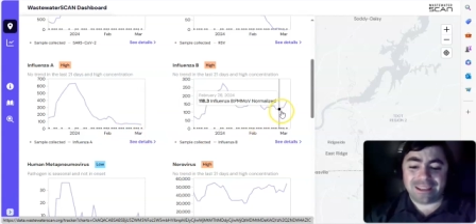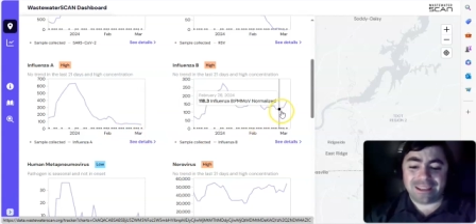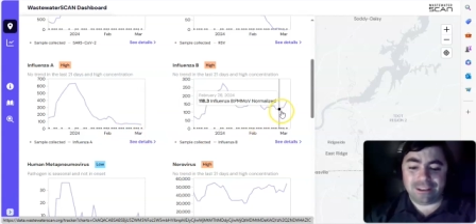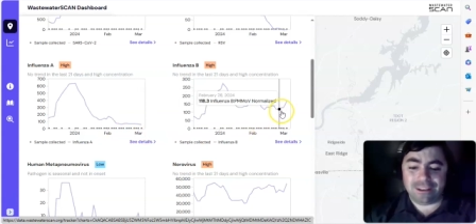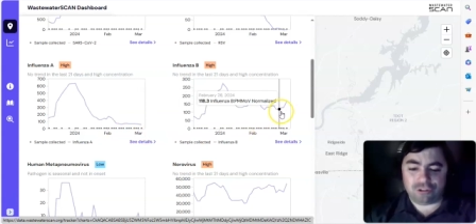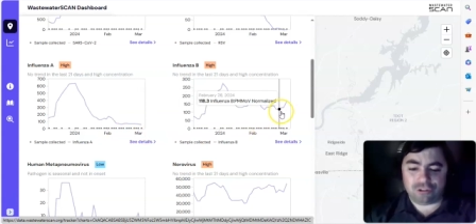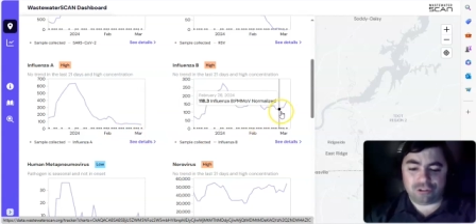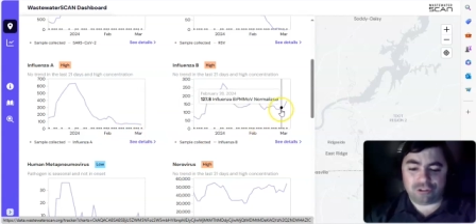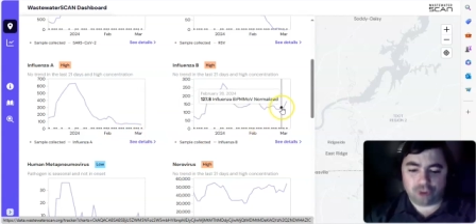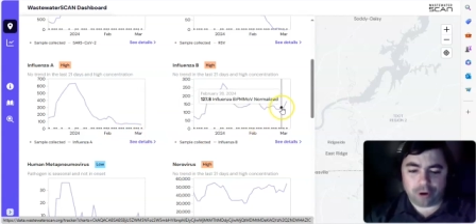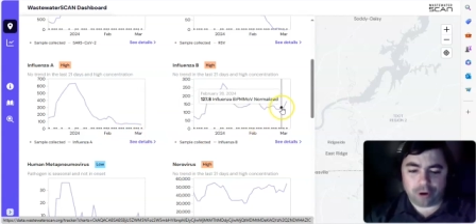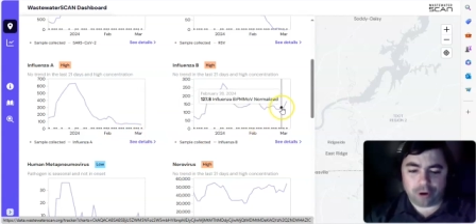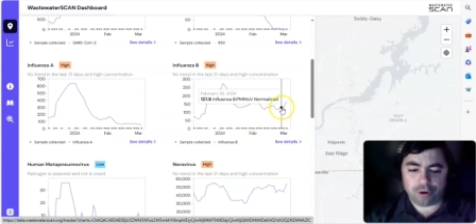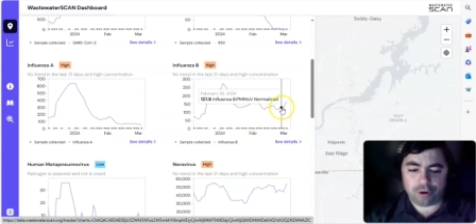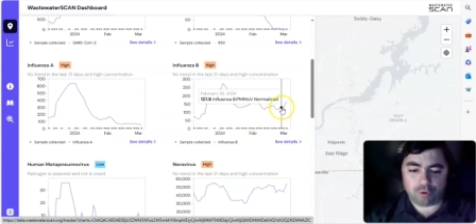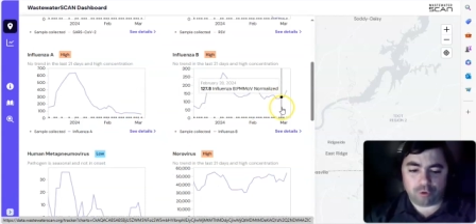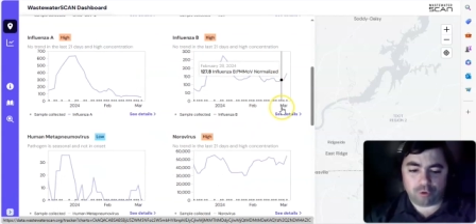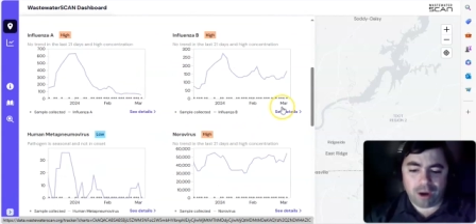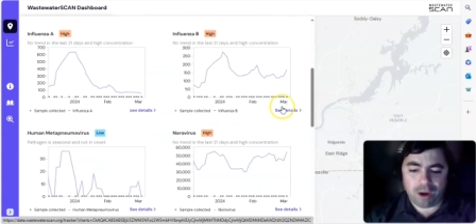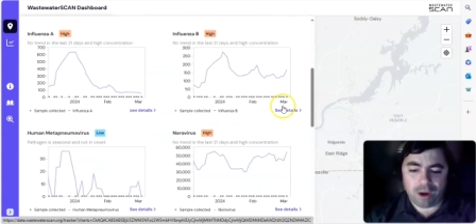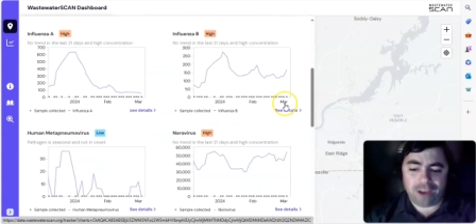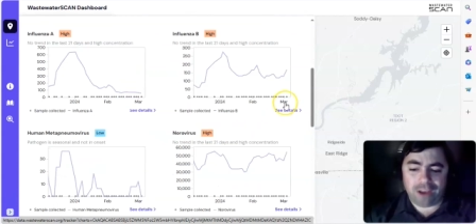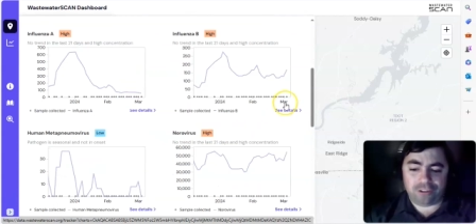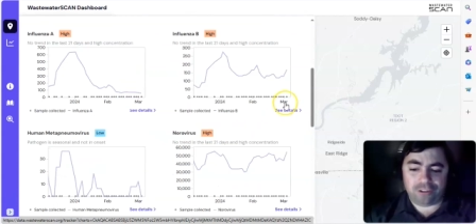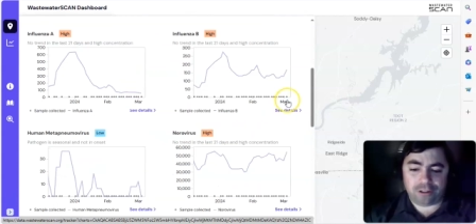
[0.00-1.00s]
is starting to
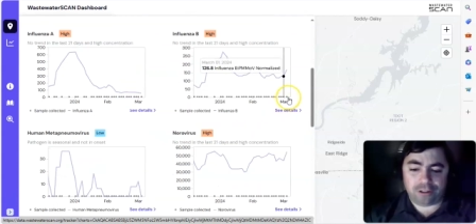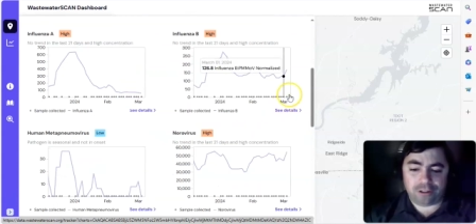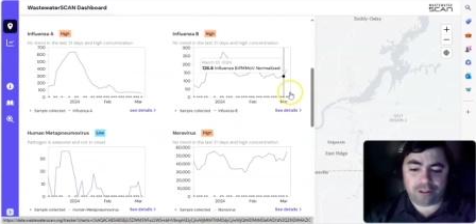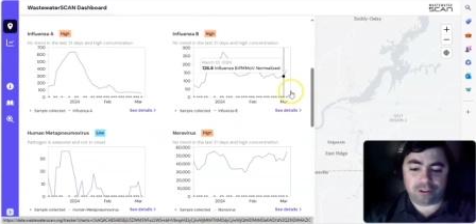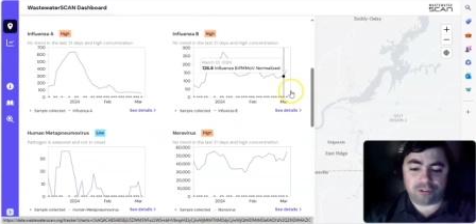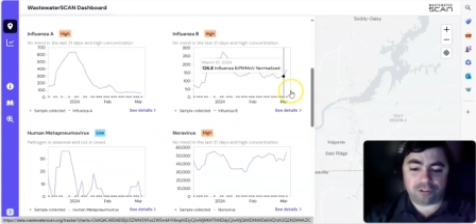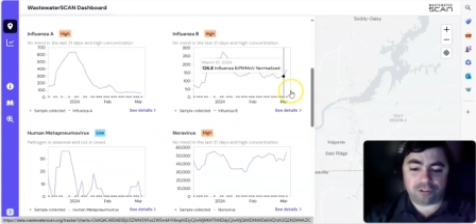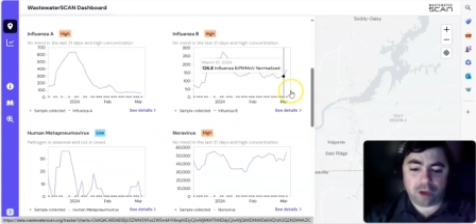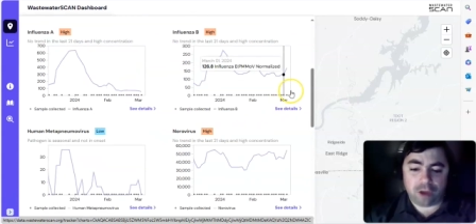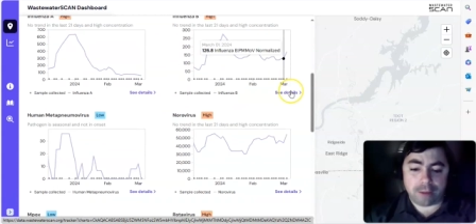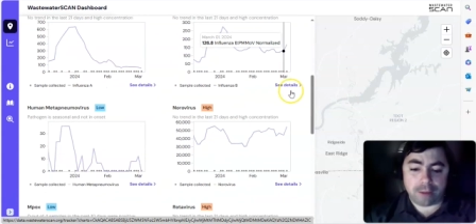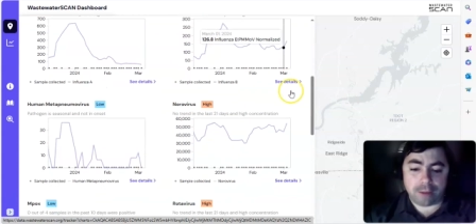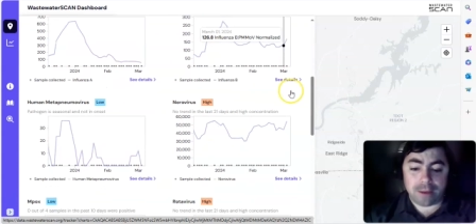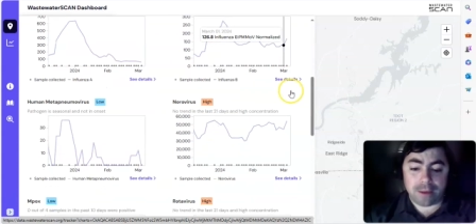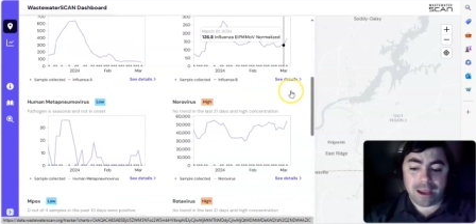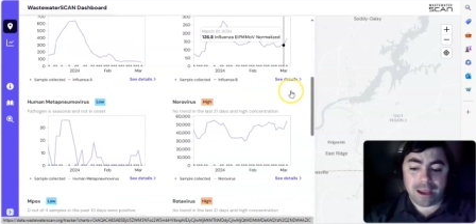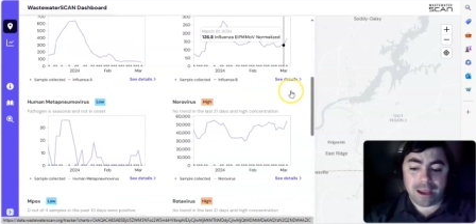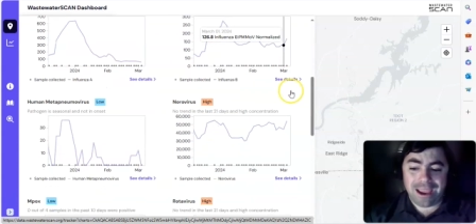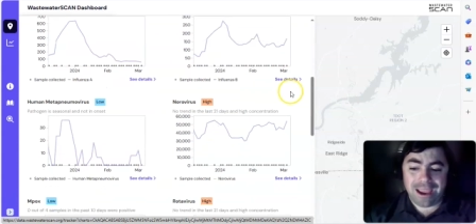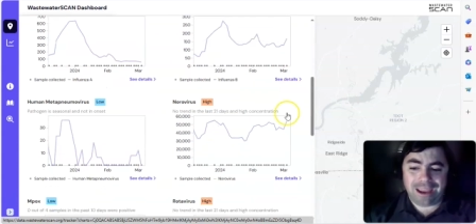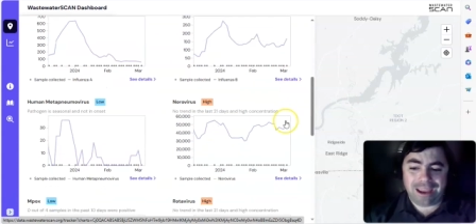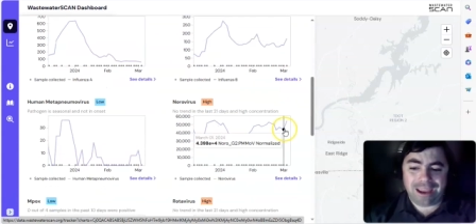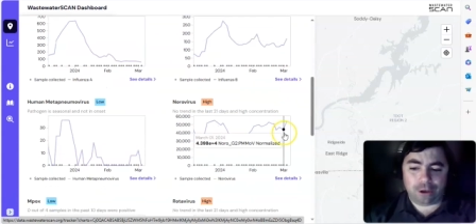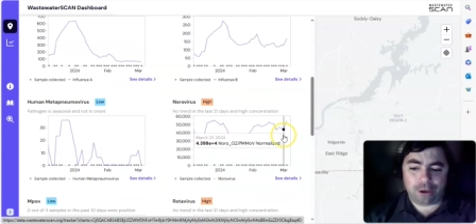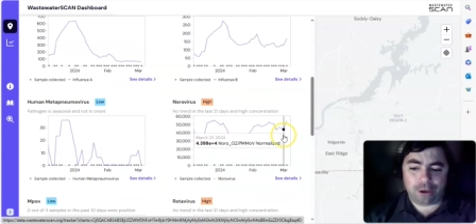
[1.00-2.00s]
rise at this time.
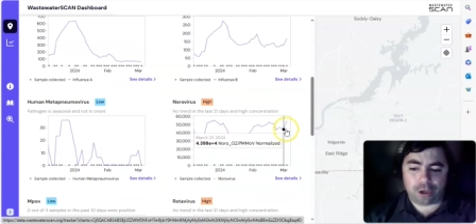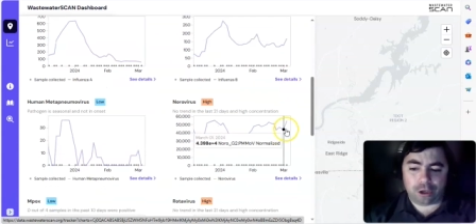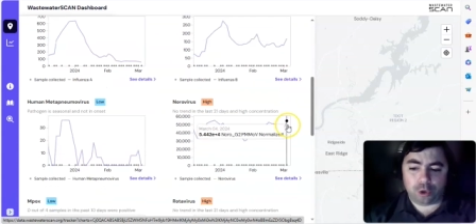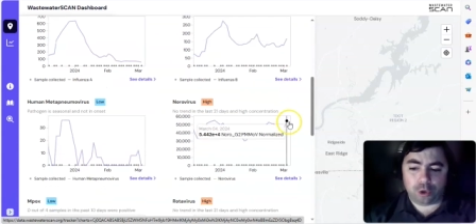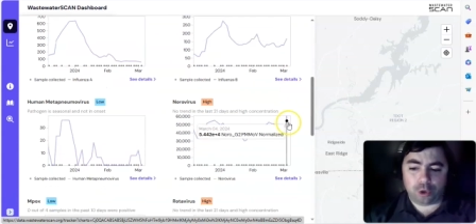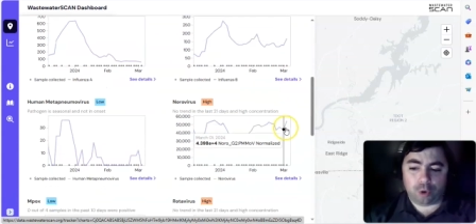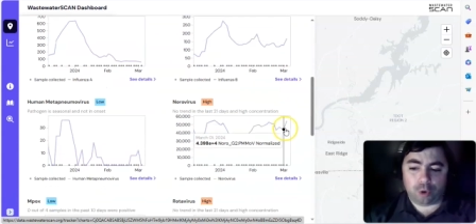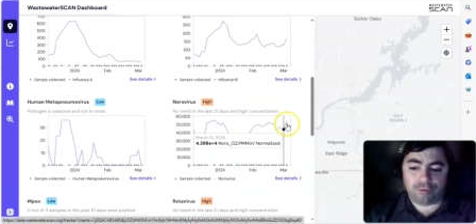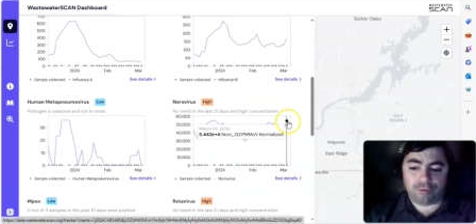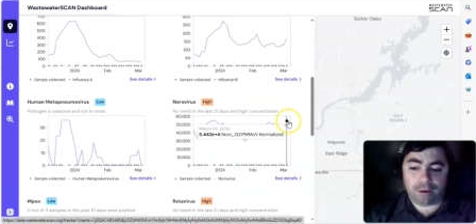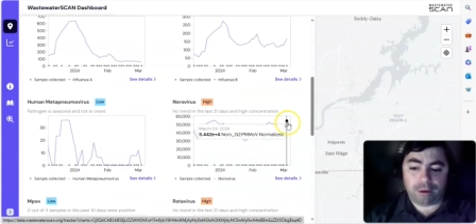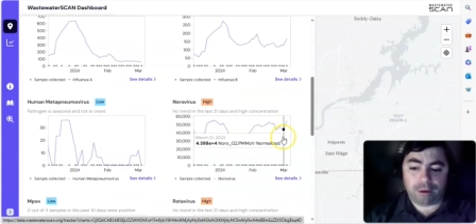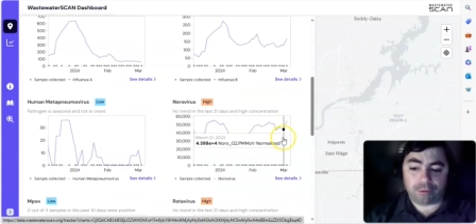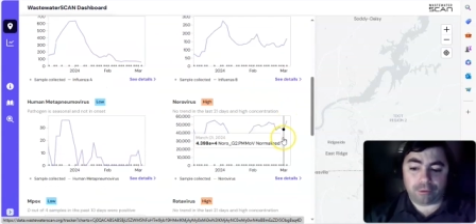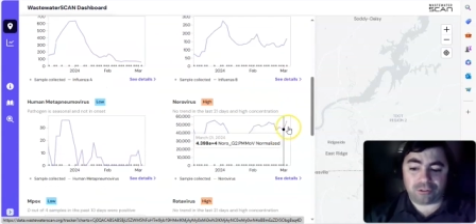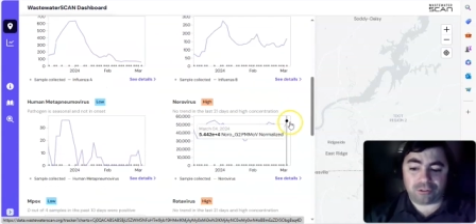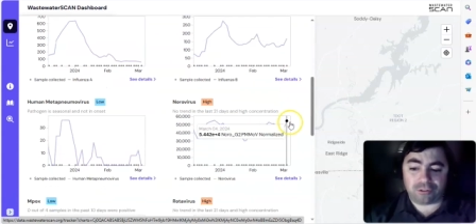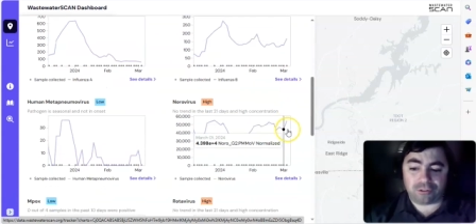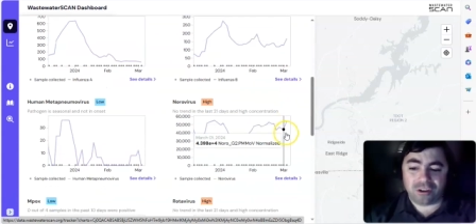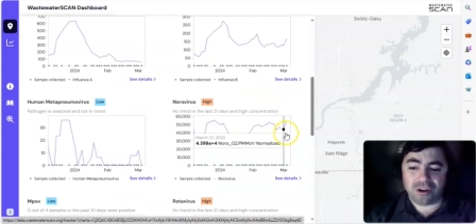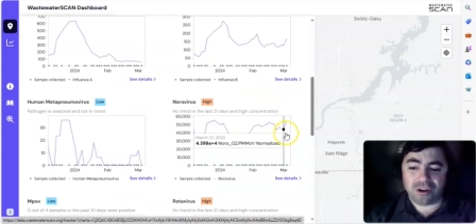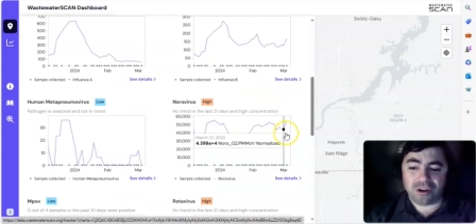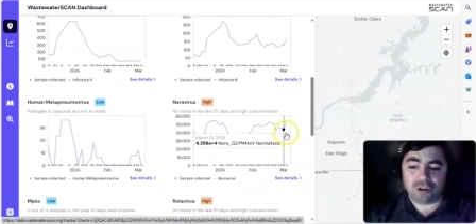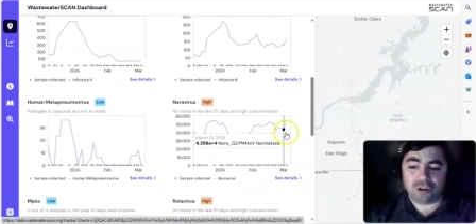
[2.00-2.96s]
And look at norovirus.